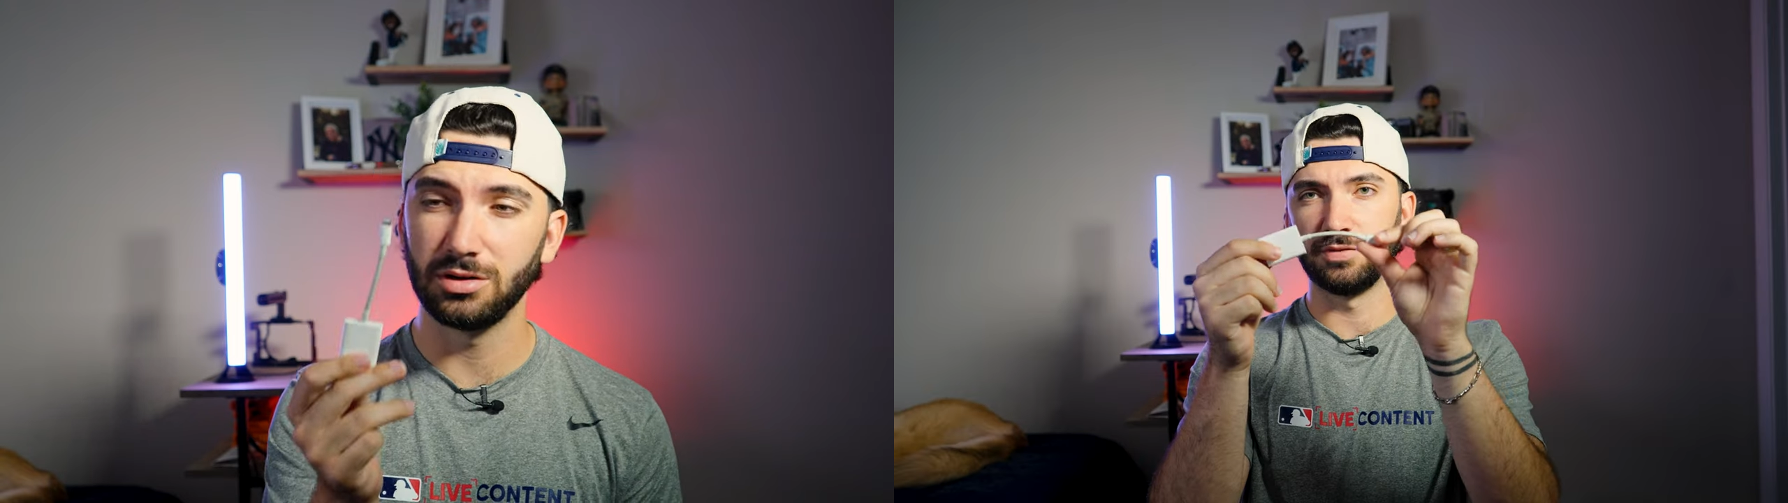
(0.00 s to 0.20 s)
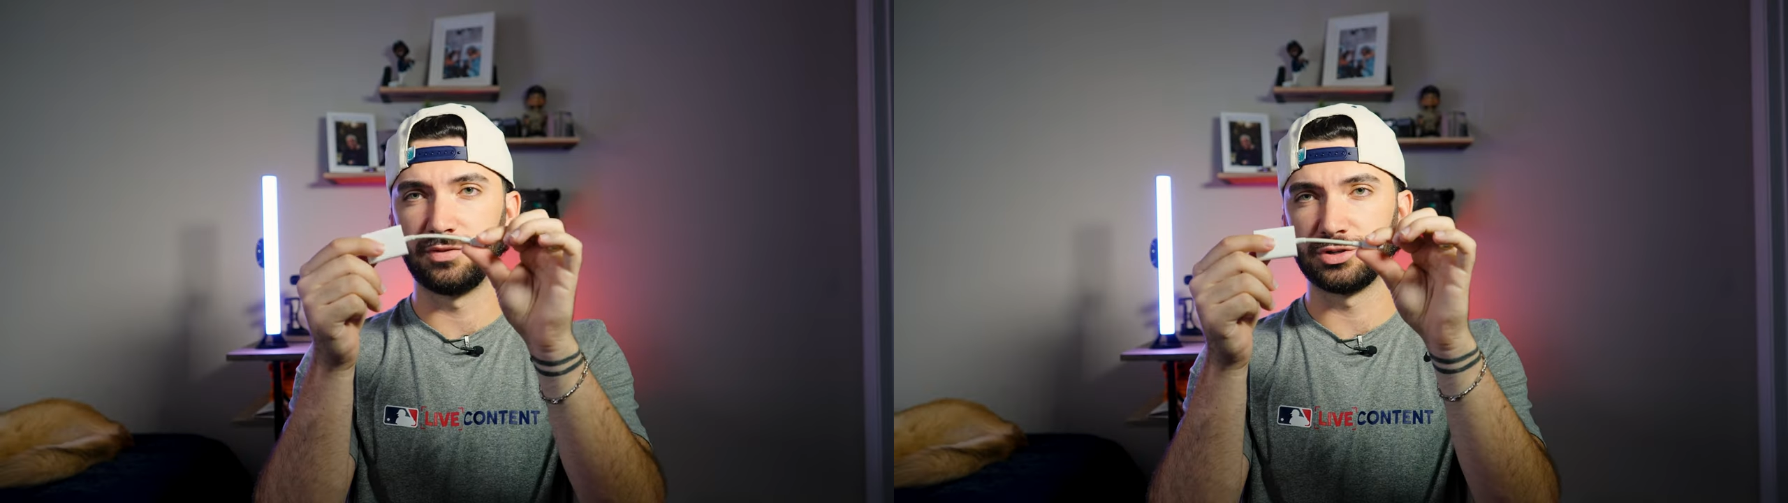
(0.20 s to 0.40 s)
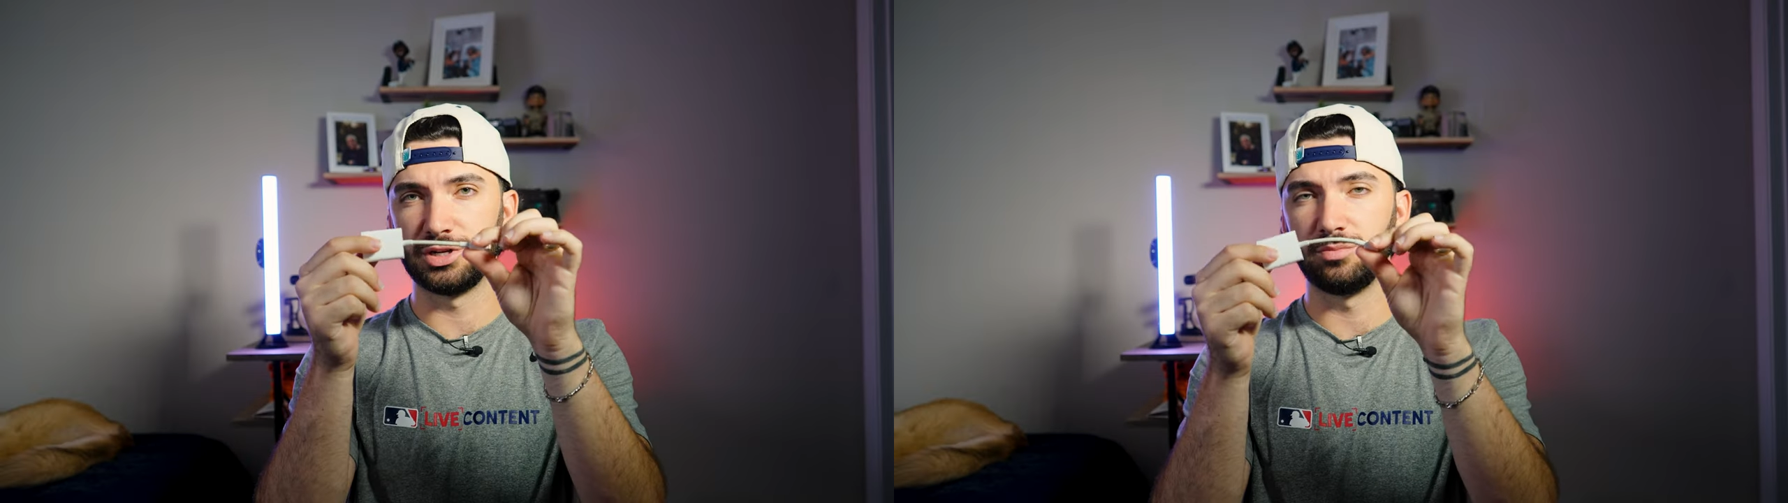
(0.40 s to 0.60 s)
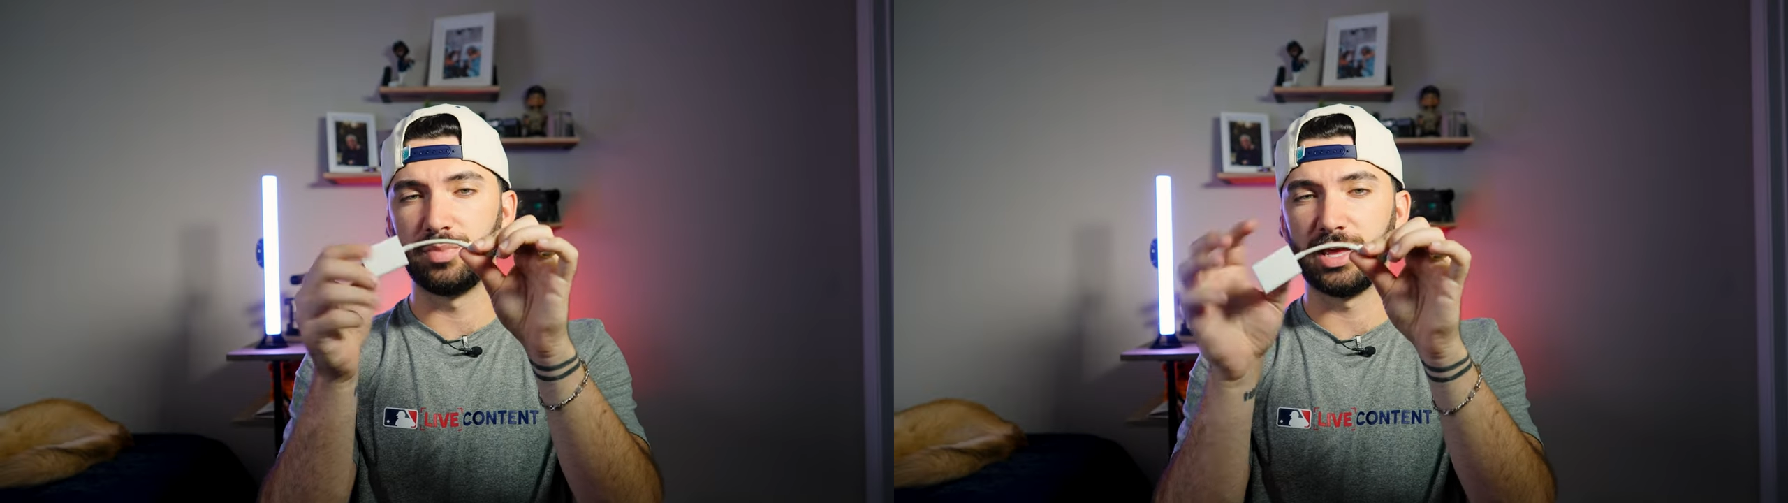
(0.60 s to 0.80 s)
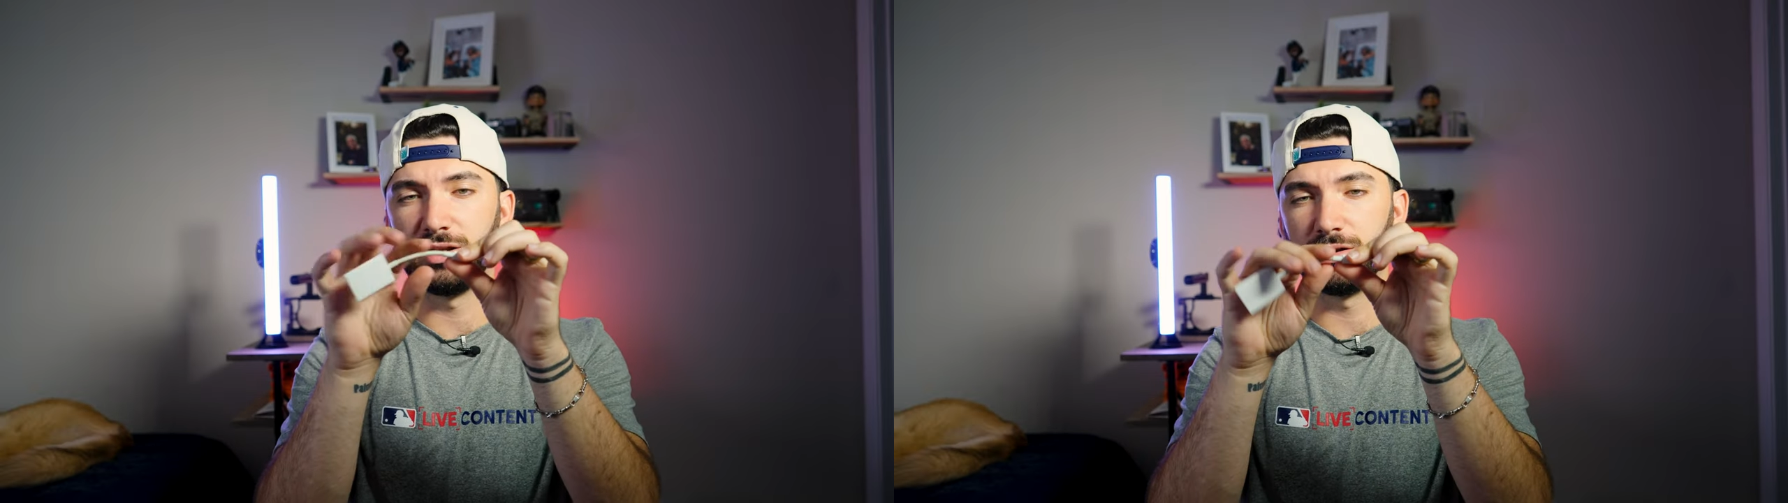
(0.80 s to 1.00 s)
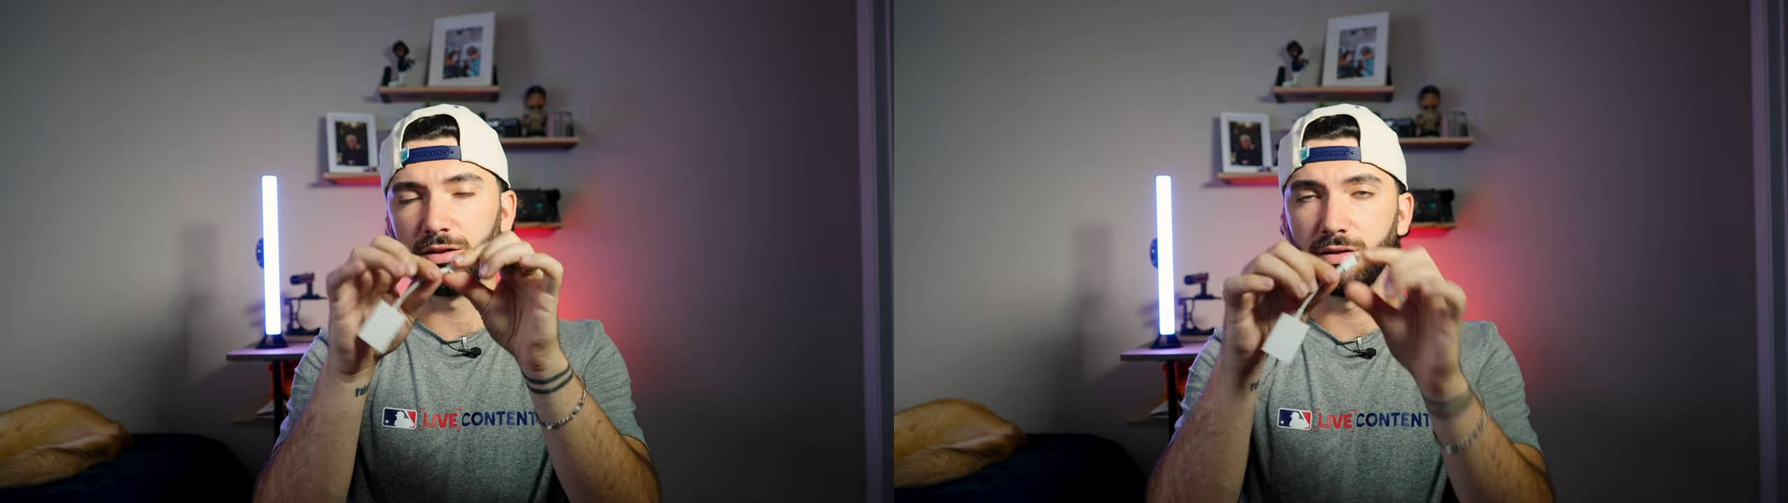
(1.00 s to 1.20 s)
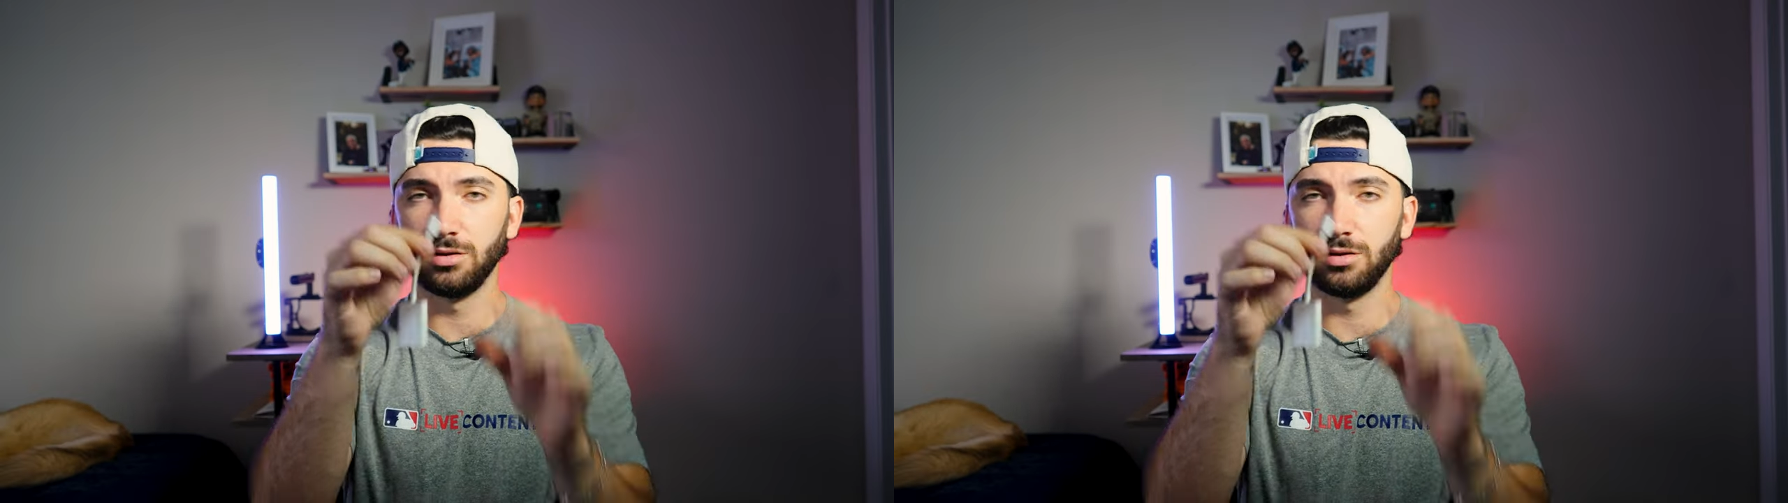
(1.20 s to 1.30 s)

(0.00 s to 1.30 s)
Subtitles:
If there's any bend